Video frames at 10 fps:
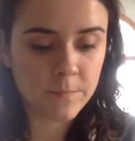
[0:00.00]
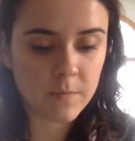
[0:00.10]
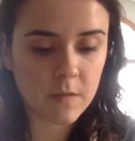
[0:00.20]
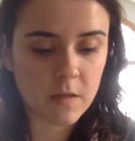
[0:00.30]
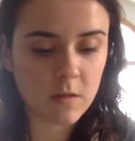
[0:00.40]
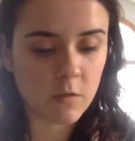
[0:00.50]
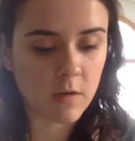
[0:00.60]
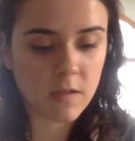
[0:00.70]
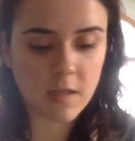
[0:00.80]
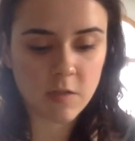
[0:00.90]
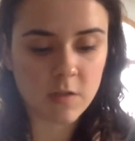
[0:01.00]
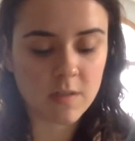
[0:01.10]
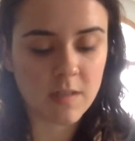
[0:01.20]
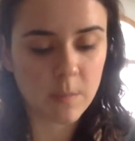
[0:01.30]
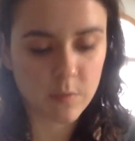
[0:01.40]
Ignoring danger
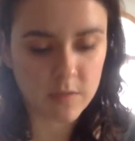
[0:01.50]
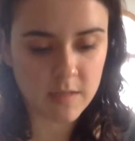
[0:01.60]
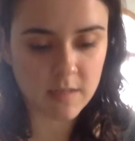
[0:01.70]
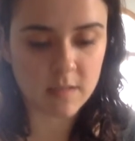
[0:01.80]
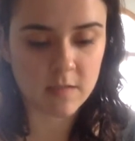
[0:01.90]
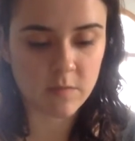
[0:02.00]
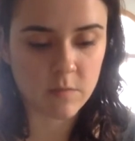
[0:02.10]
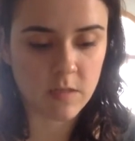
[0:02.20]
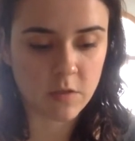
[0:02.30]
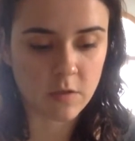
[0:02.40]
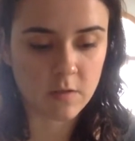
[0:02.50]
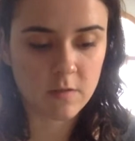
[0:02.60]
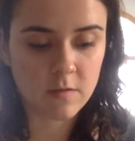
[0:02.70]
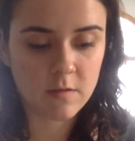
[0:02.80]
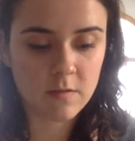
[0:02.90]
does not protect us from danger.
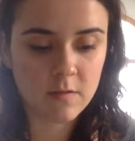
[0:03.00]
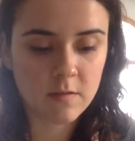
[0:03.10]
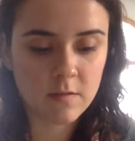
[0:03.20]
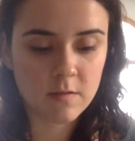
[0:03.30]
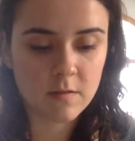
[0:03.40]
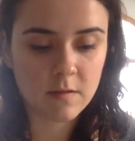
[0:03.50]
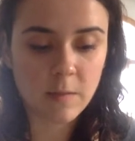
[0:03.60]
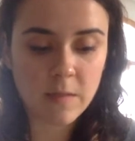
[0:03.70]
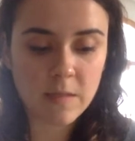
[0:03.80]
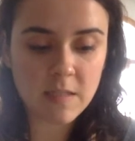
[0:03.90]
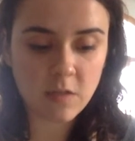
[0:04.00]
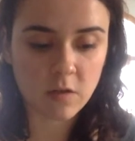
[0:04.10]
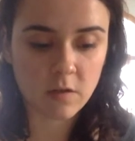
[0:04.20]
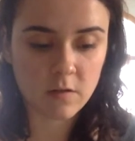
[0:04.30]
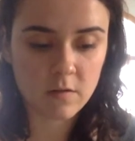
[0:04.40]
Let me teach
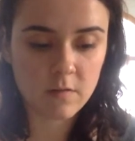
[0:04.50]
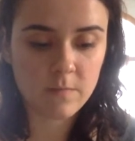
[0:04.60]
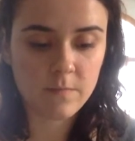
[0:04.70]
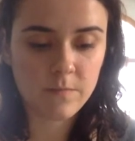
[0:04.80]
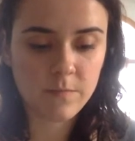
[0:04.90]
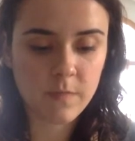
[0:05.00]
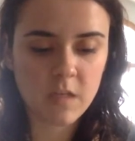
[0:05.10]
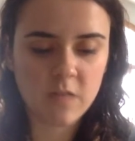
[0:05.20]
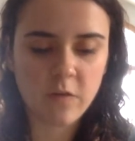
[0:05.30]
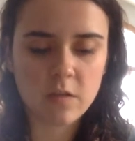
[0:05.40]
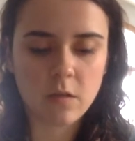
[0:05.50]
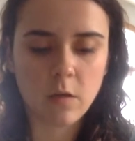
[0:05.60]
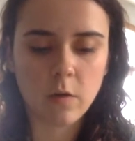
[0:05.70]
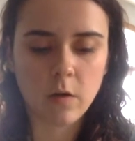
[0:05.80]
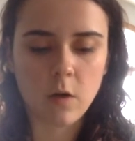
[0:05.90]
her. His voice
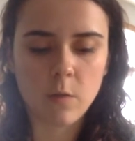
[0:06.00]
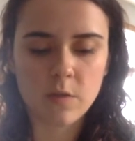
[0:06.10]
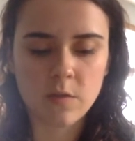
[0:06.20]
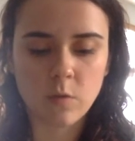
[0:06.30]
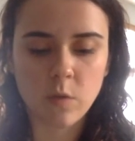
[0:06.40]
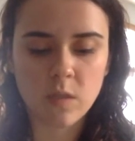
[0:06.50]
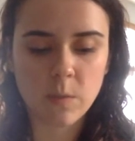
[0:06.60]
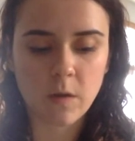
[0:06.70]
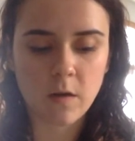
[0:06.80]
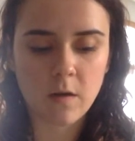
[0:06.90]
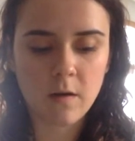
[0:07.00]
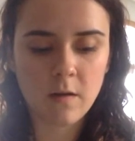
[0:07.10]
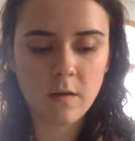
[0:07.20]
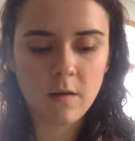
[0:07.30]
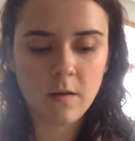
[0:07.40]
lowered almost to a whisper.
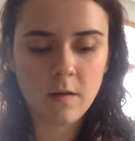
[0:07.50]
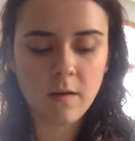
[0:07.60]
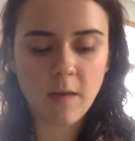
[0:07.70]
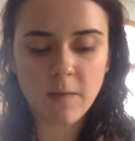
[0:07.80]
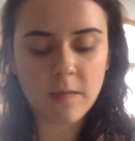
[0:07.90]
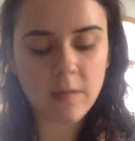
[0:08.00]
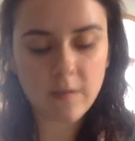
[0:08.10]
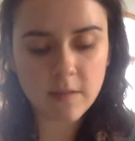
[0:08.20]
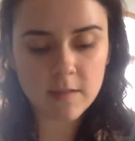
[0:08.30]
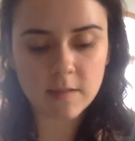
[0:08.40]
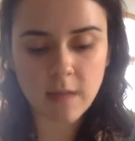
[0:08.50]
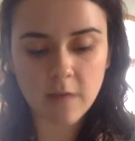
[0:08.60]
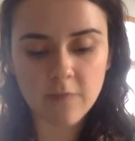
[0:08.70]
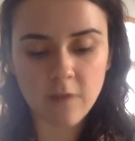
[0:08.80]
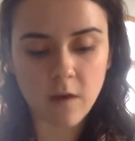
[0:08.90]
I've been giving this a lot
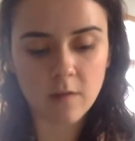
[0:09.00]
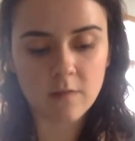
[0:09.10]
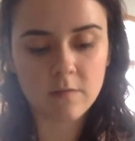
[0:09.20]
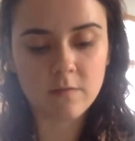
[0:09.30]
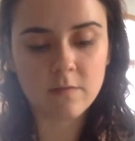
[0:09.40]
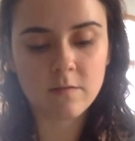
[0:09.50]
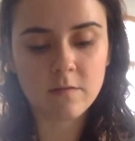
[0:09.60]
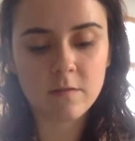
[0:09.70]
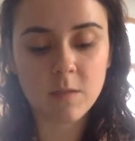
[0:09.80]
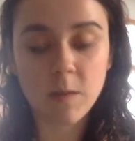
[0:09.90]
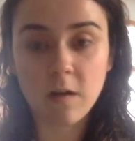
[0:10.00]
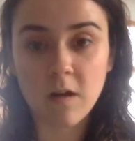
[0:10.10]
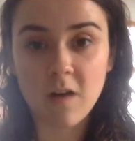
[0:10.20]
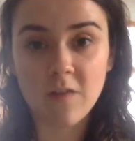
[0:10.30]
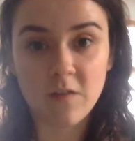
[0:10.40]
of thought. She's better
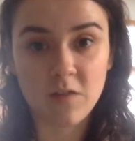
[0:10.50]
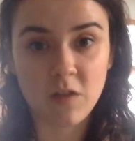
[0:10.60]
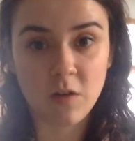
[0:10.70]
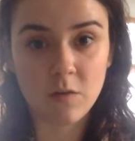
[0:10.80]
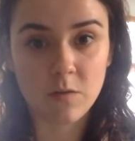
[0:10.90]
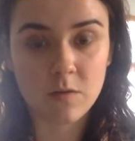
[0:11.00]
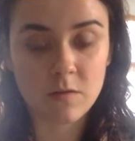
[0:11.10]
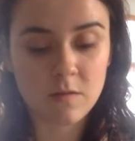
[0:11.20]
off if she knows.